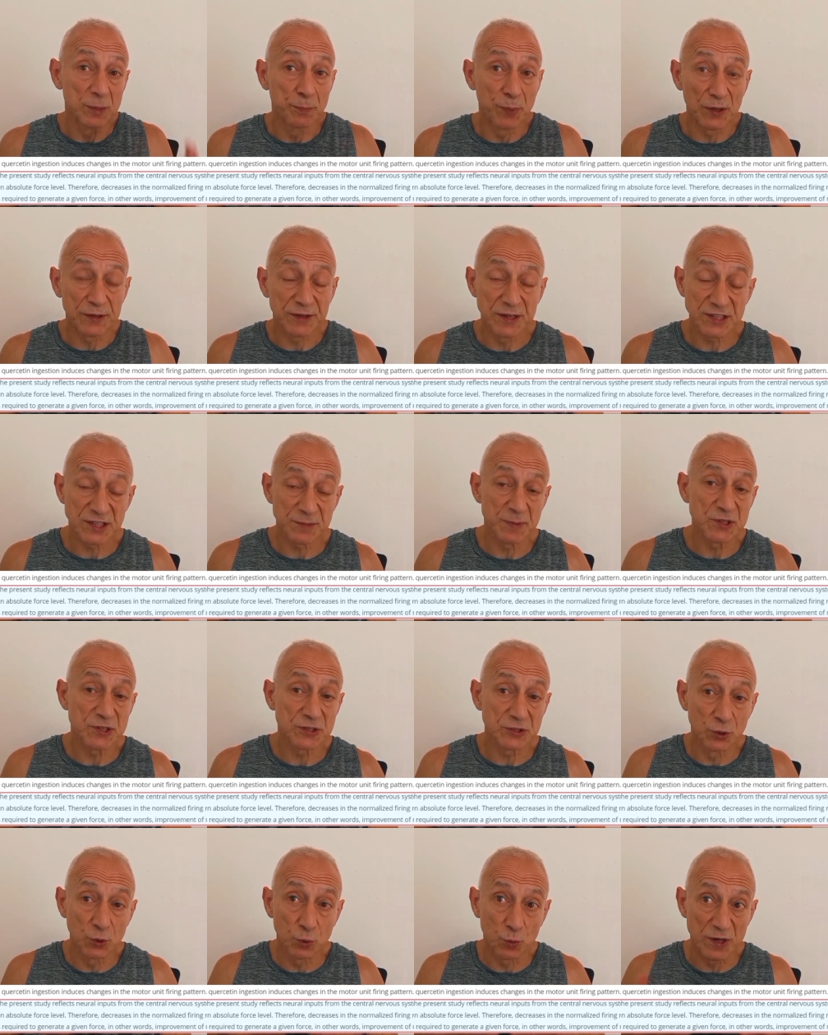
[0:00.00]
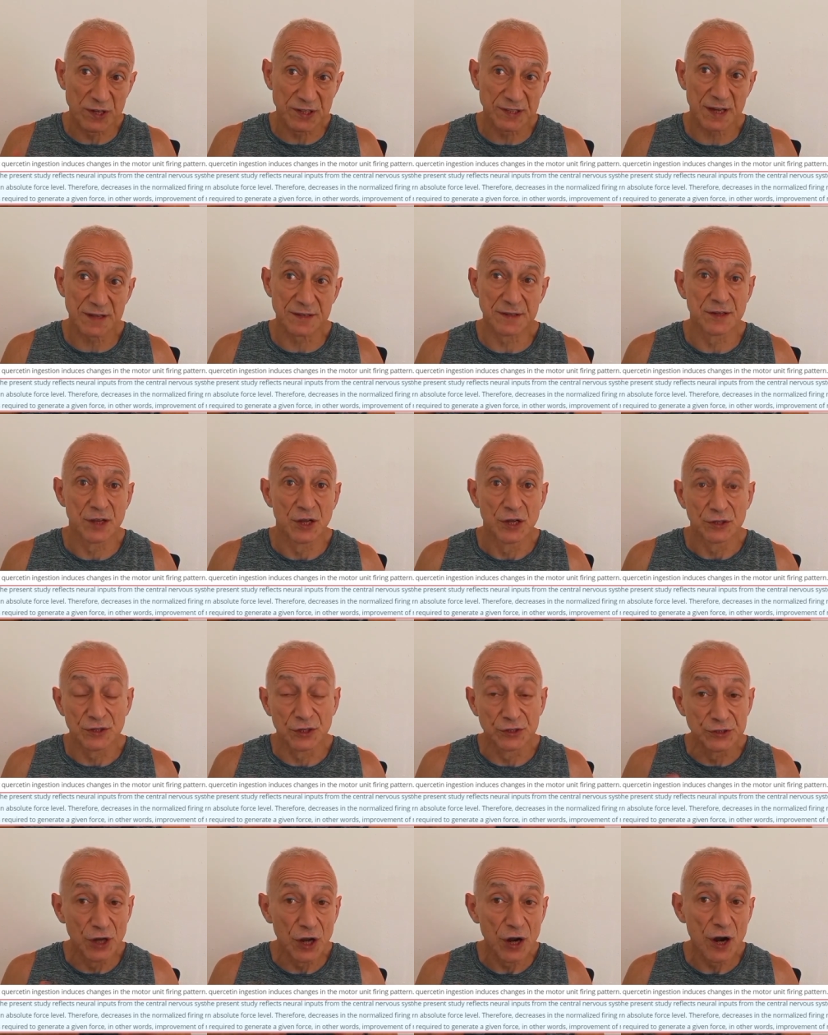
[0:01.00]
the participants took quercetin,
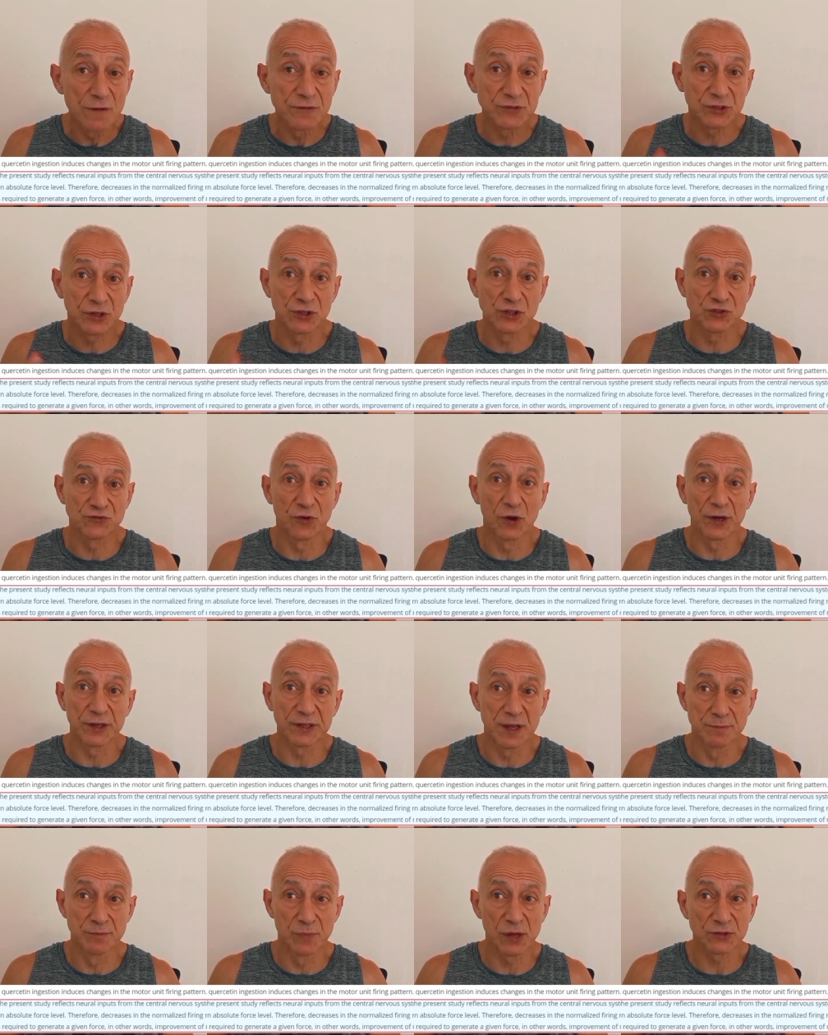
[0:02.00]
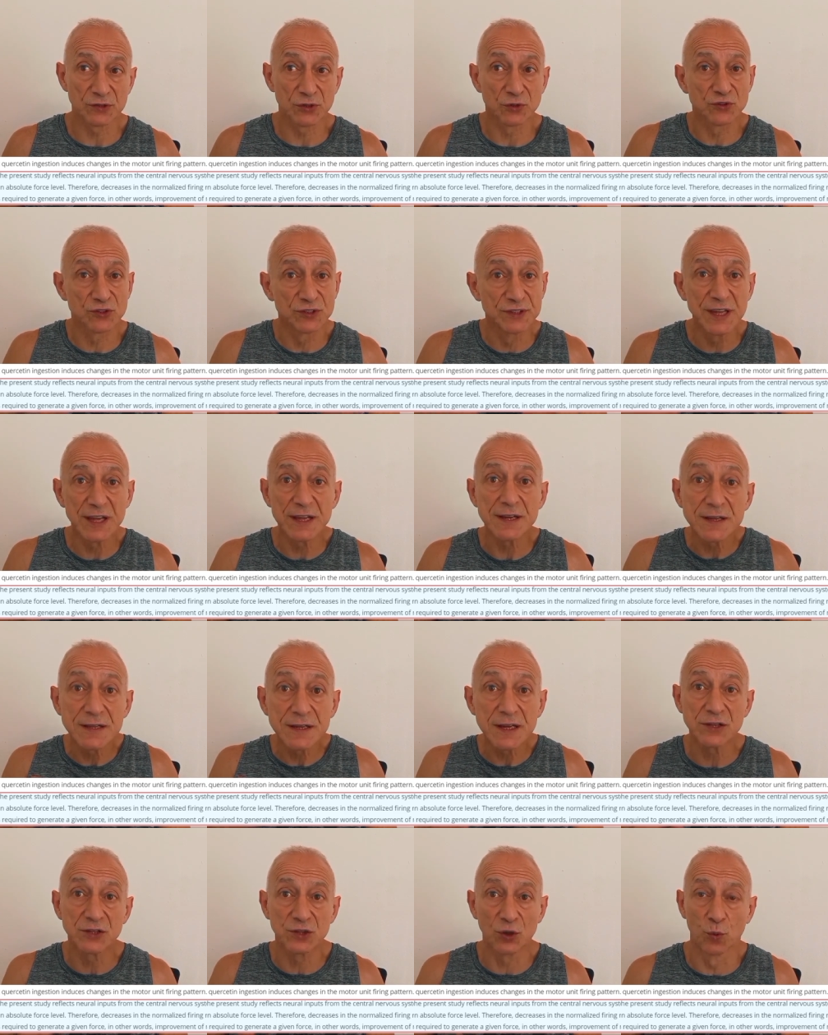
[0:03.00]
the nerves controlling their muscles didn't
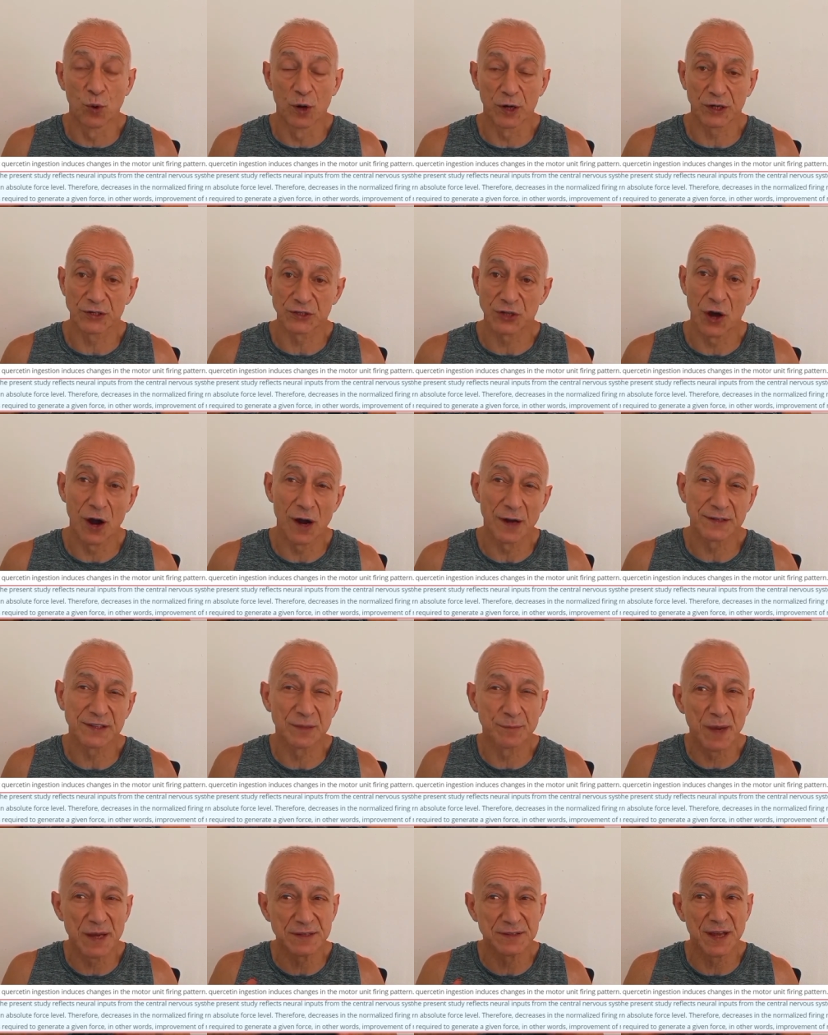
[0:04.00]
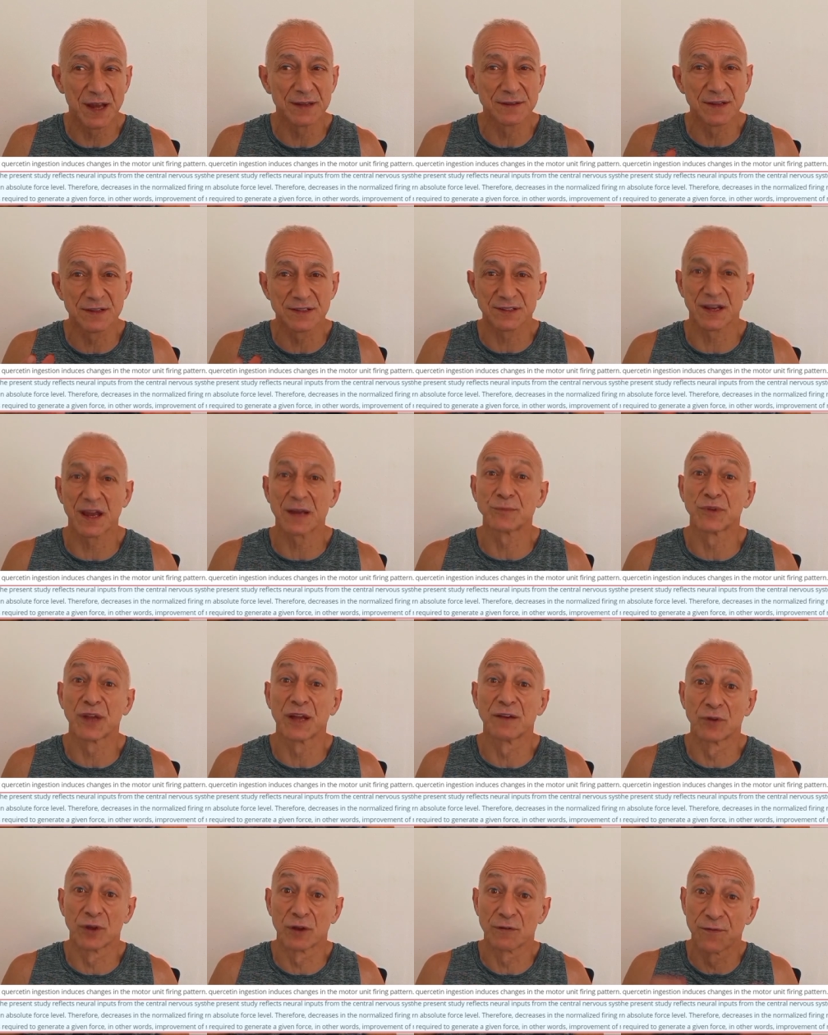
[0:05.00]
need to work as hard to maintain the same
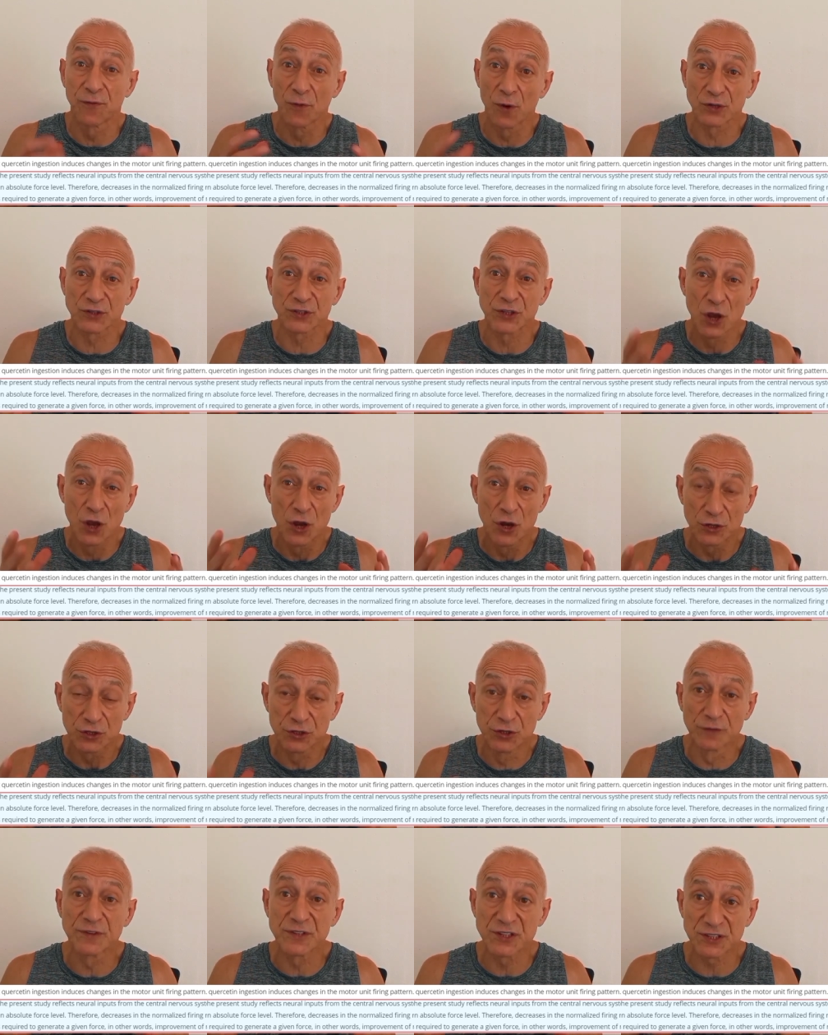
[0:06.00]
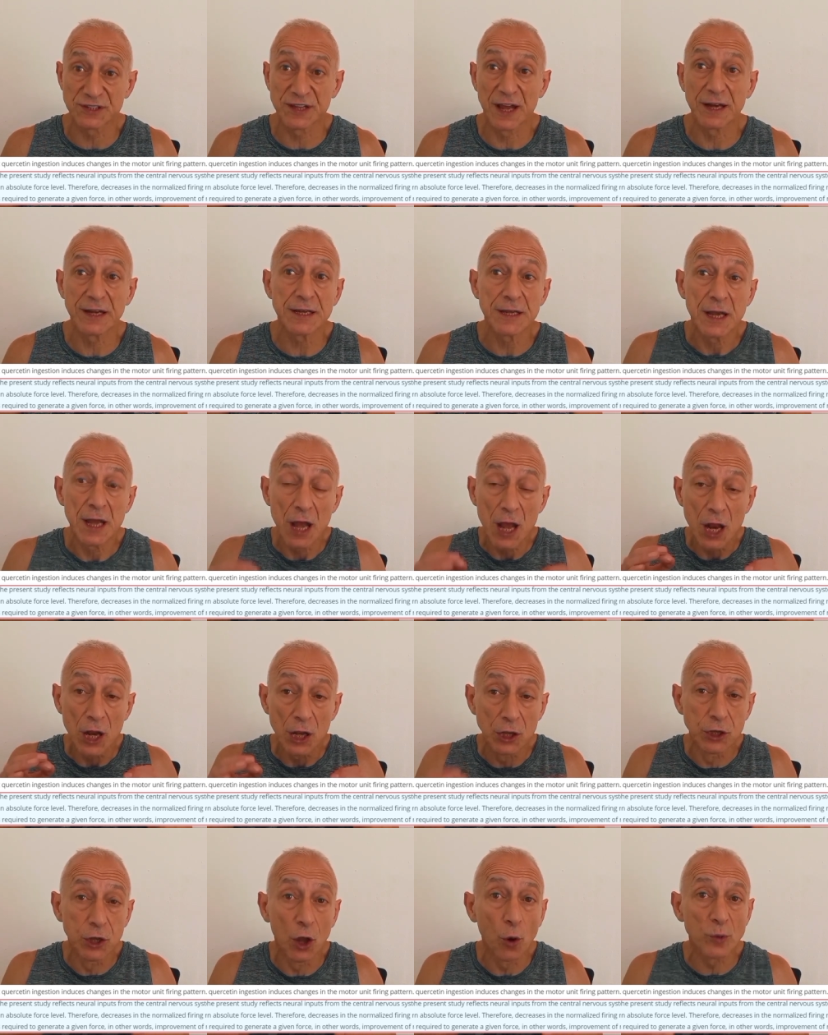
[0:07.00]
level of force during steady,
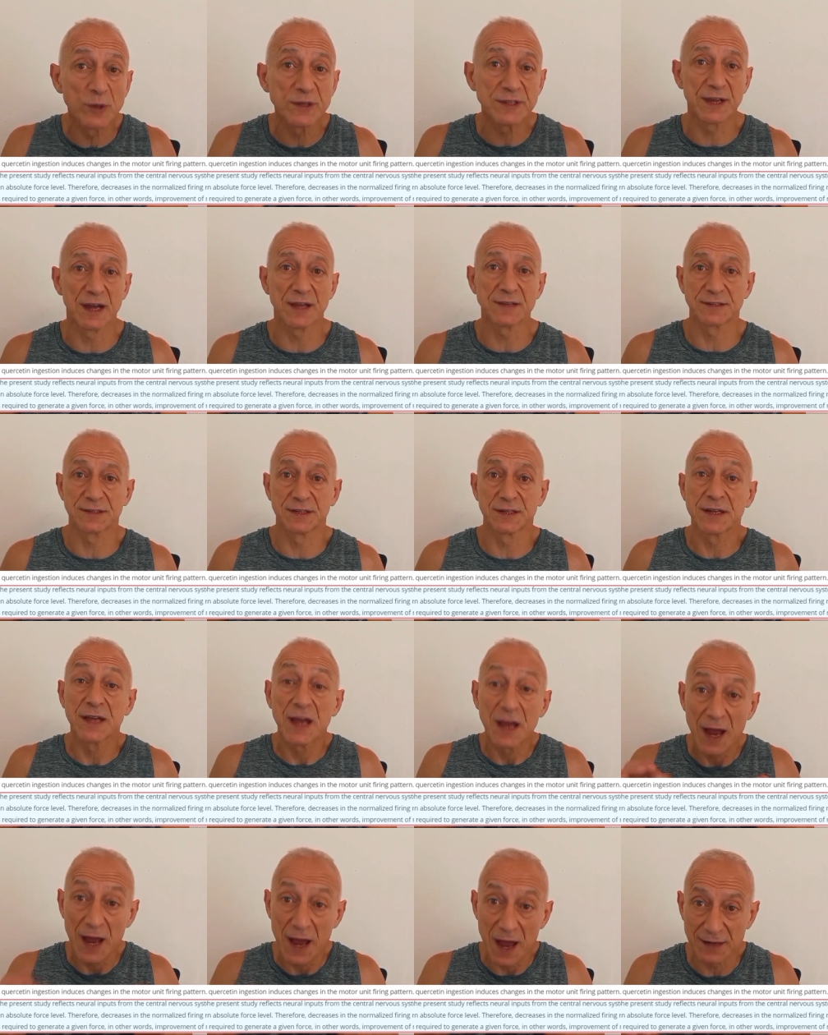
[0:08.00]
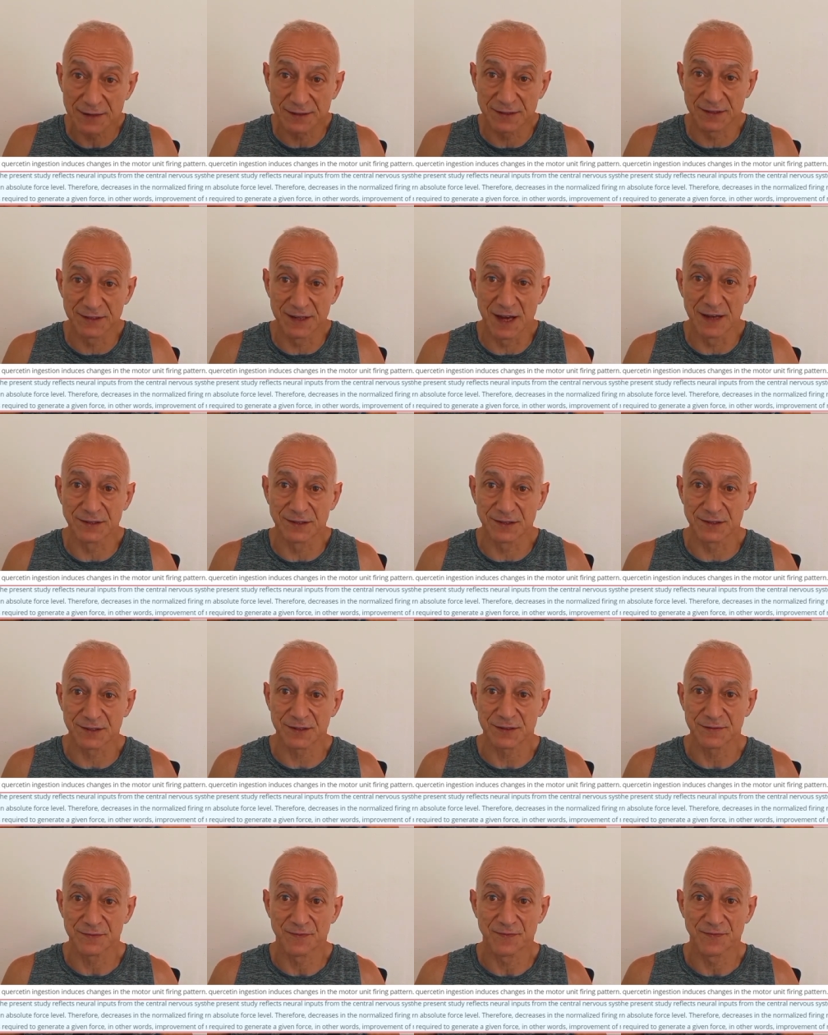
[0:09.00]
low intensity
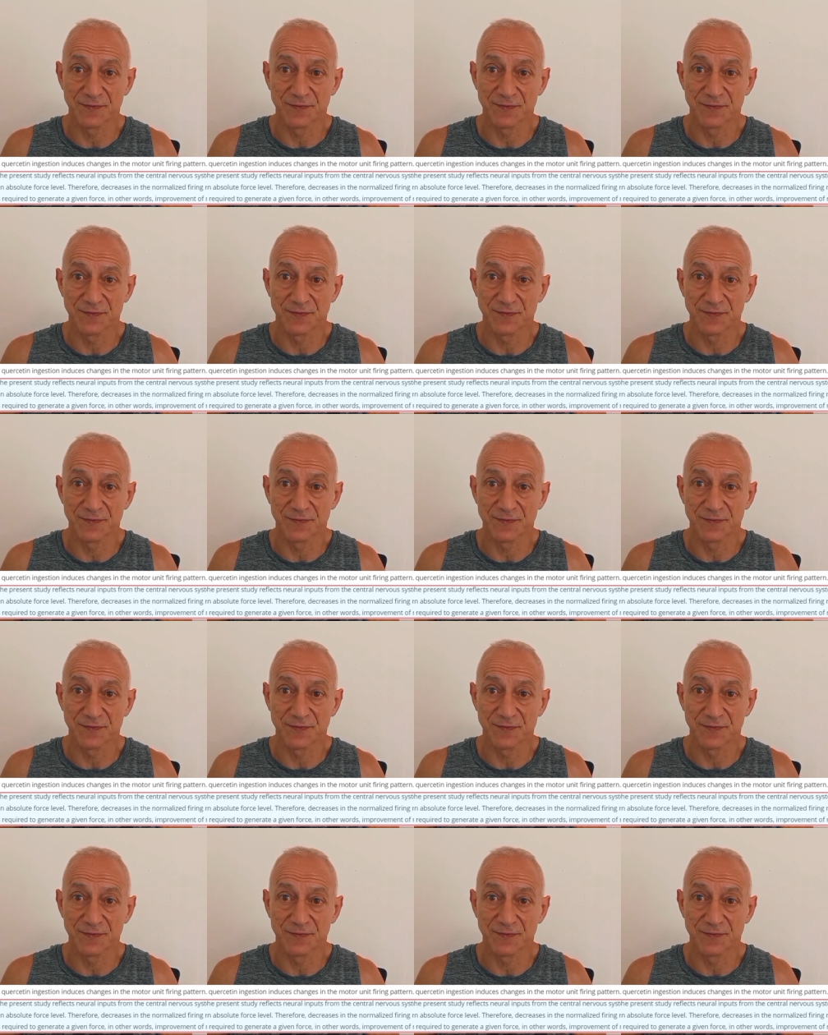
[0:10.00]
exercises.